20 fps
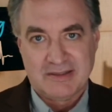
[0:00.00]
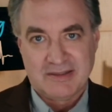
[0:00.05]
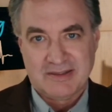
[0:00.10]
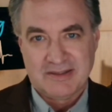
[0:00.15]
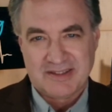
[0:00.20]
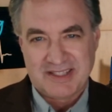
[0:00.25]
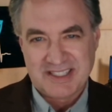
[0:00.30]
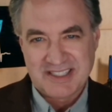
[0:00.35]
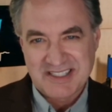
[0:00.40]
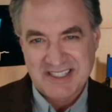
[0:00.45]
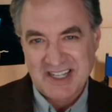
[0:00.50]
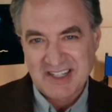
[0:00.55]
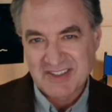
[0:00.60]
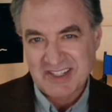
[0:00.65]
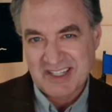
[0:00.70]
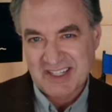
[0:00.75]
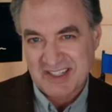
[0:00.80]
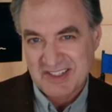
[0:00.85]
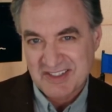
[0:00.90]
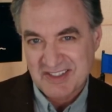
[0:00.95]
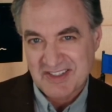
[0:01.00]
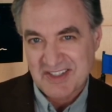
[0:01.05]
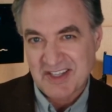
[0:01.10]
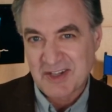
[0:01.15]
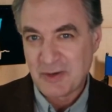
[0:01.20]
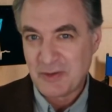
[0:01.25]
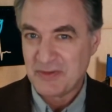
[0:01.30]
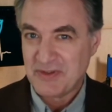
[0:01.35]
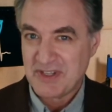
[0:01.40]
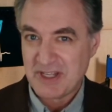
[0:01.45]
But this sounds like a
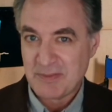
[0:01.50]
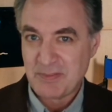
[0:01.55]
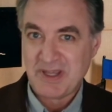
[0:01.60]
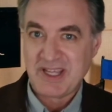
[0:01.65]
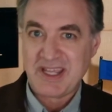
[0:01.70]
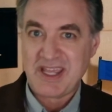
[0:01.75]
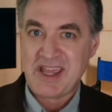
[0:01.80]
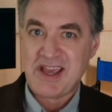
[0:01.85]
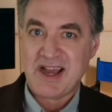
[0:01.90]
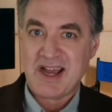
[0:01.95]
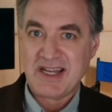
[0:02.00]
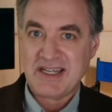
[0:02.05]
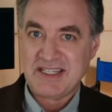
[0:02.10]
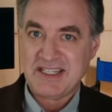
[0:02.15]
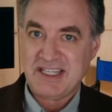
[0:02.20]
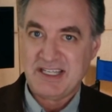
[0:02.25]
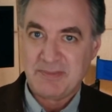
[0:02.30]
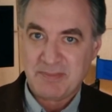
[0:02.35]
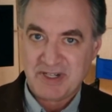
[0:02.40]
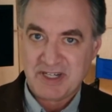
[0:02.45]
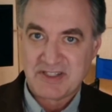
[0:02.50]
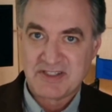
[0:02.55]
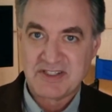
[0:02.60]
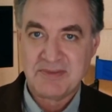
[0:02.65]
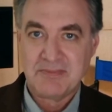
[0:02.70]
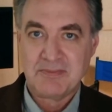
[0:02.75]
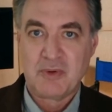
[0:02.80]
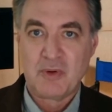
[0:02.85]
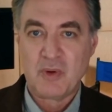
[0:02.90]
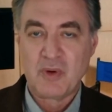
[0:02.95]
subtle, nitpicky idea, but it's
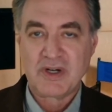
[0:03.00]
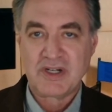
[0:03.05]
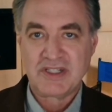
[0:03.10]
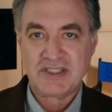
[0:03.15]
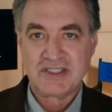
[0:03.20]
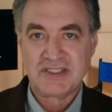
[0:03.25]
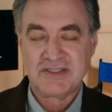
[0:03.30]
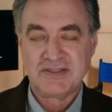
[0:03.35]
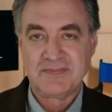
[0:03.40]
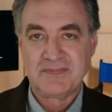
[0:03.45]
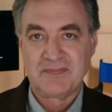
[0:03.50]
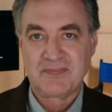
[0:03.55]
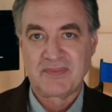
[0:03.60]
important.